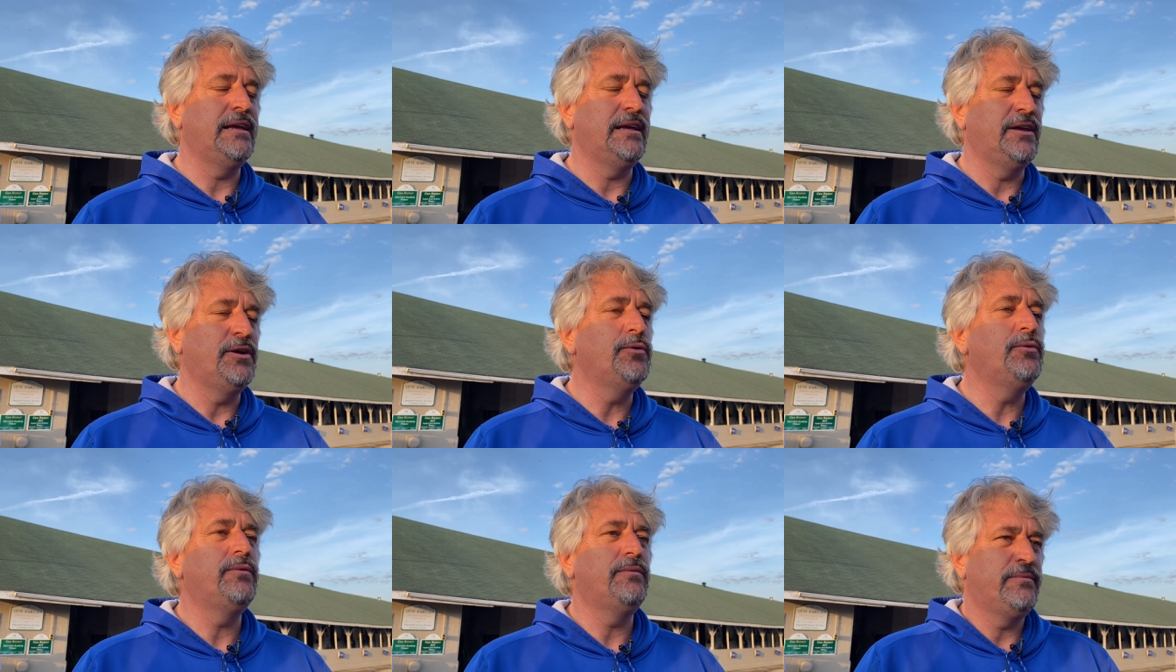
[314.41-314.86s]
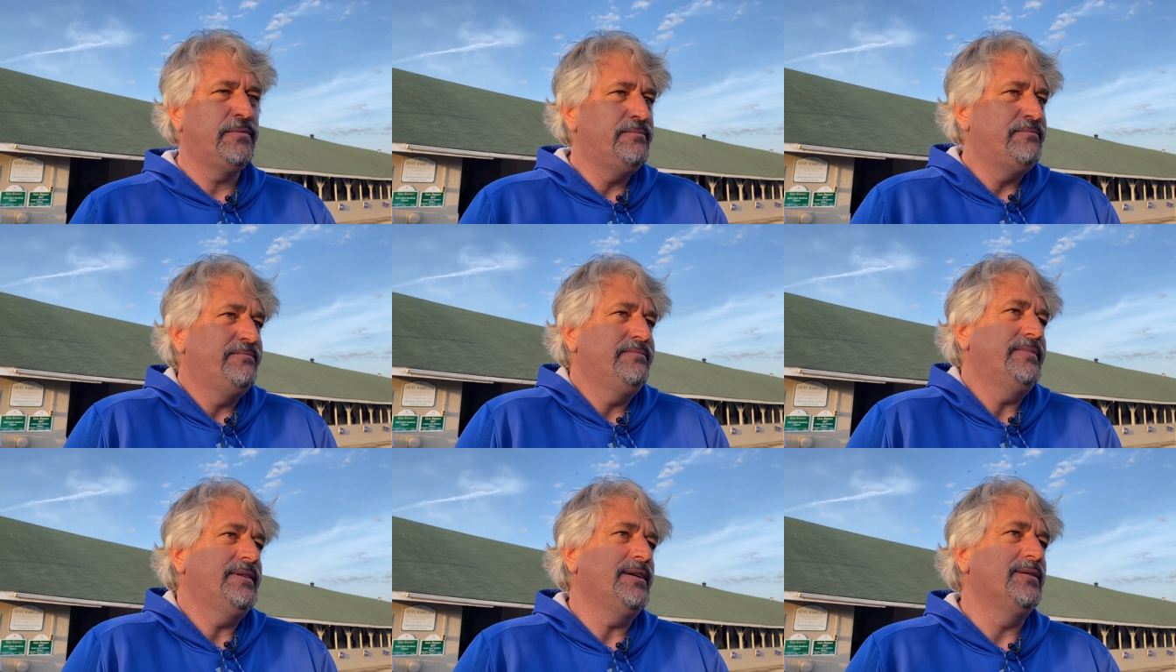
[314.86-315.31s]
You
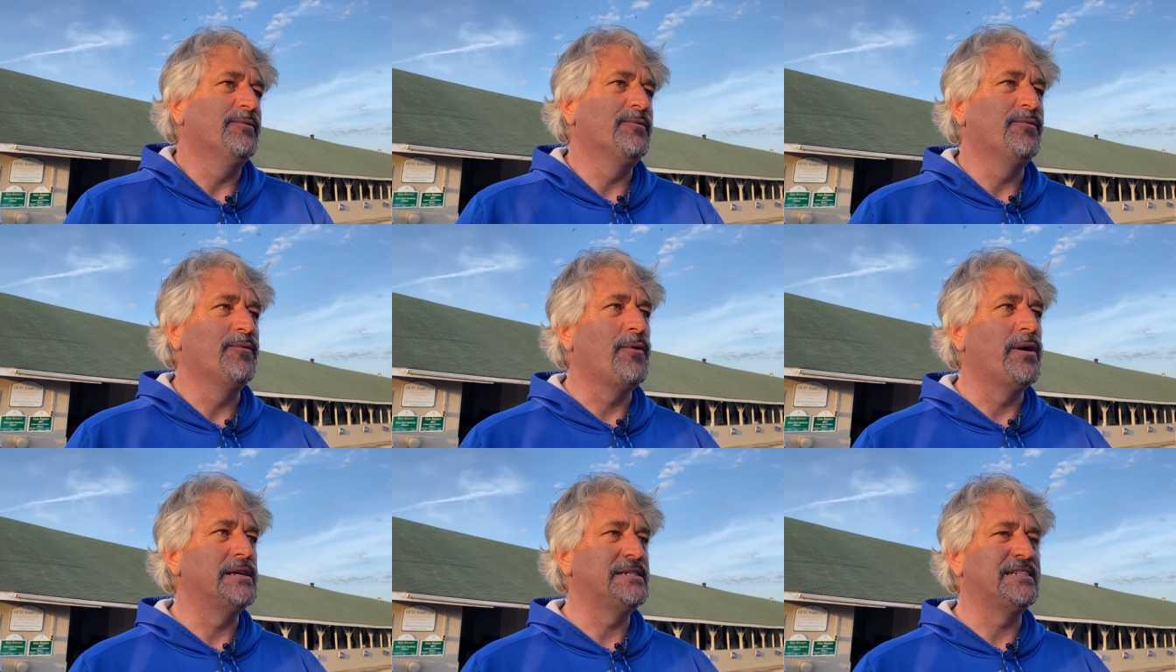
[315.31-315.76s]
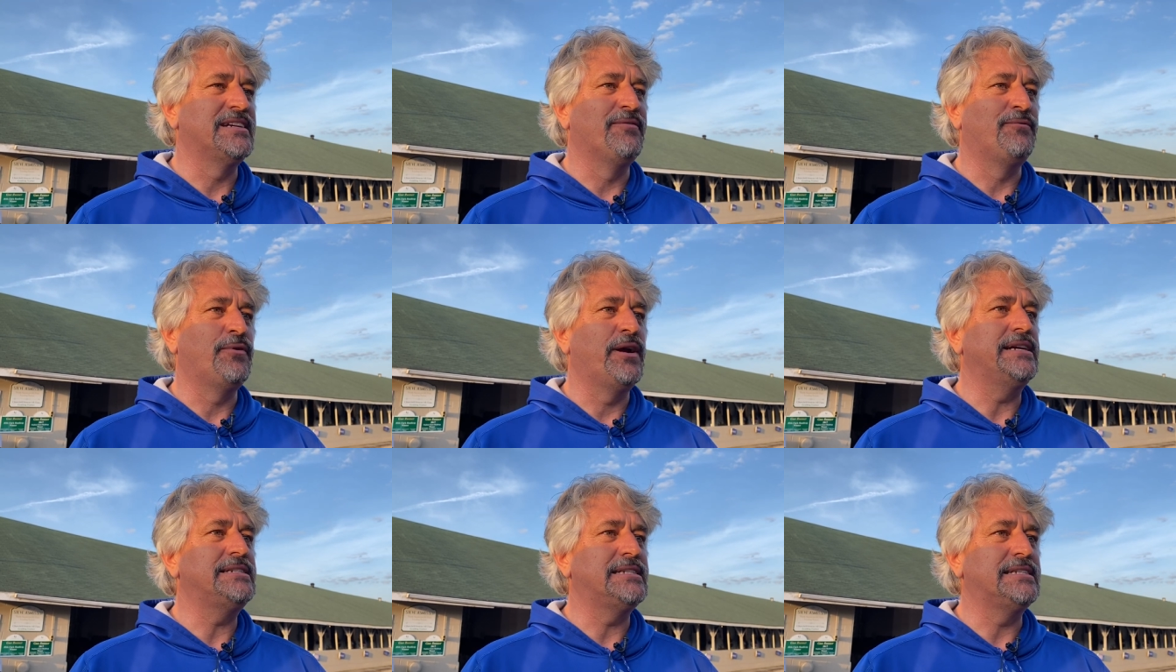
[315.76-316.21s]
watch
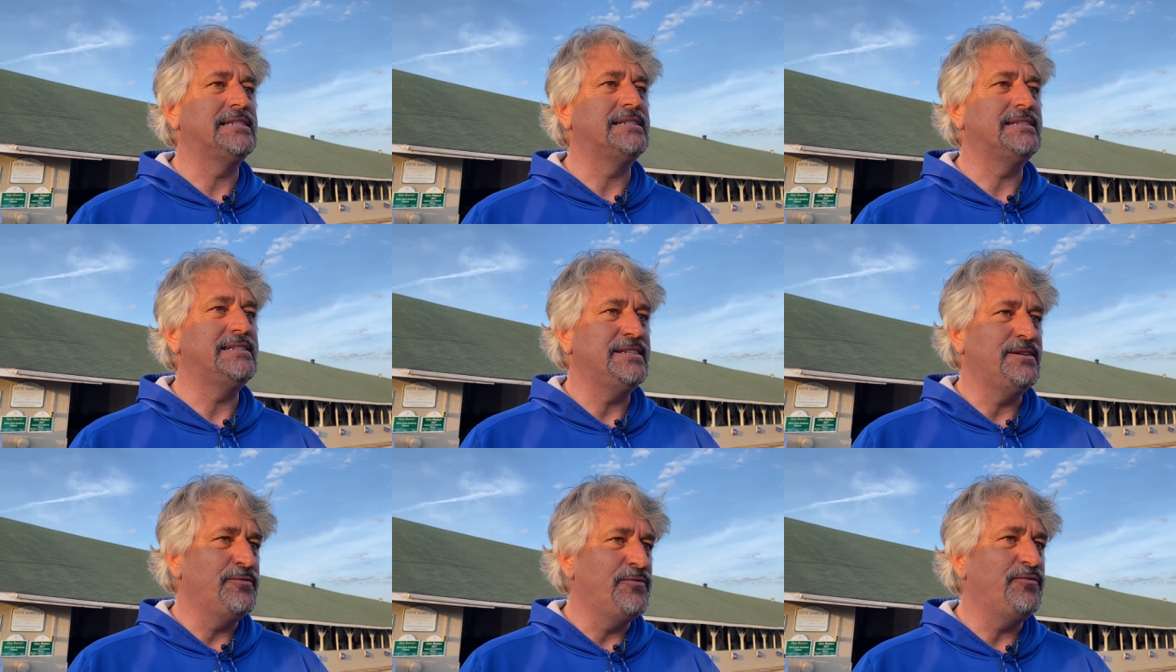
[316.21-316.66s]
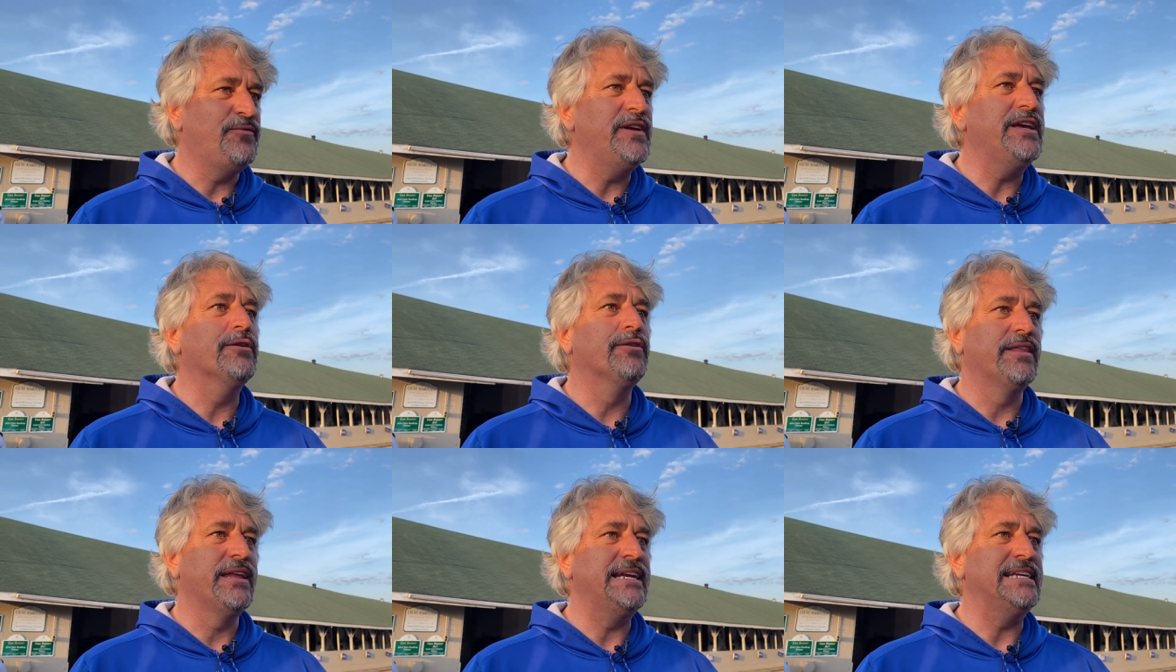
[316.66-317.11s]
enough races, you
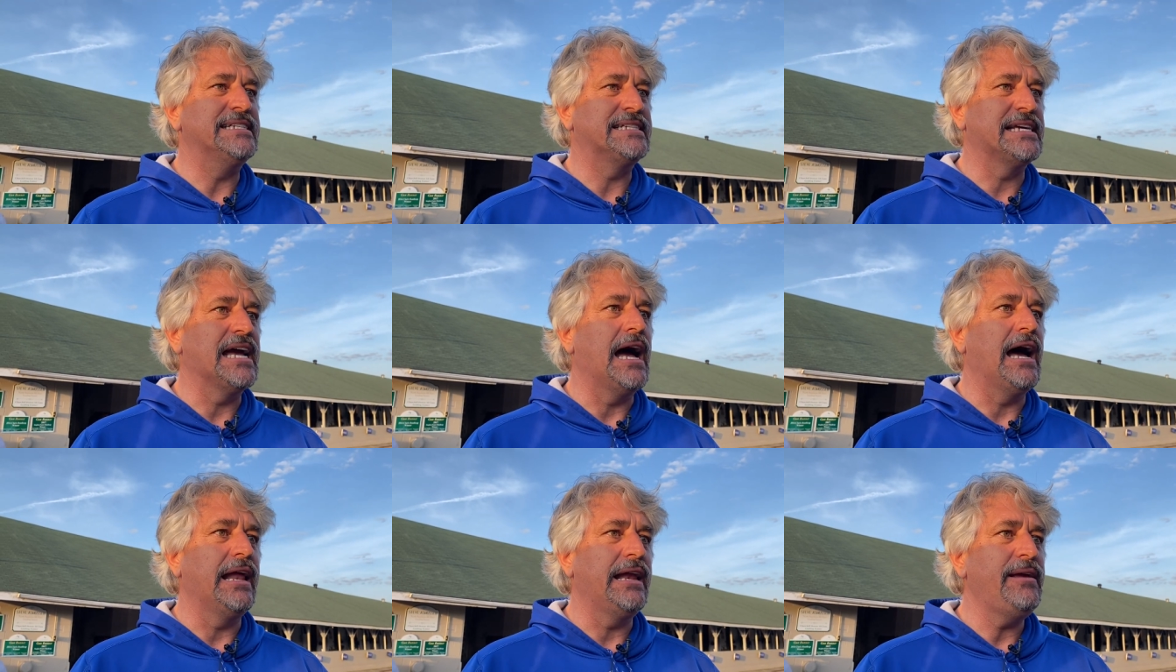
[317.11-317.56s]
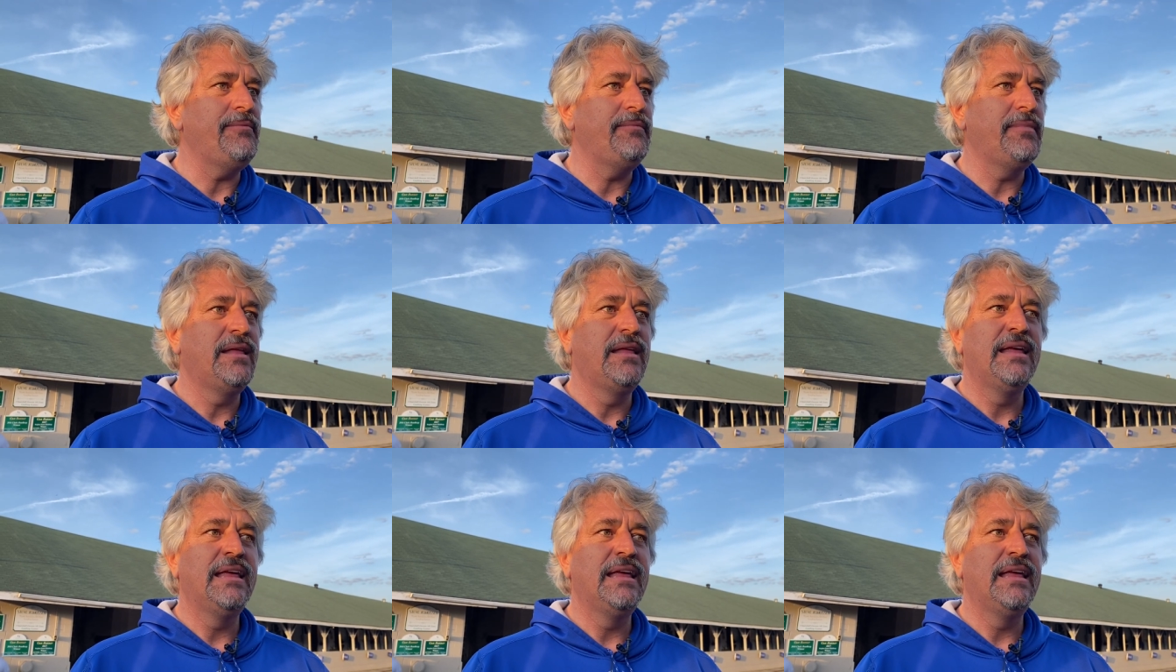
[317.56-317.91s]
feel that he's got him.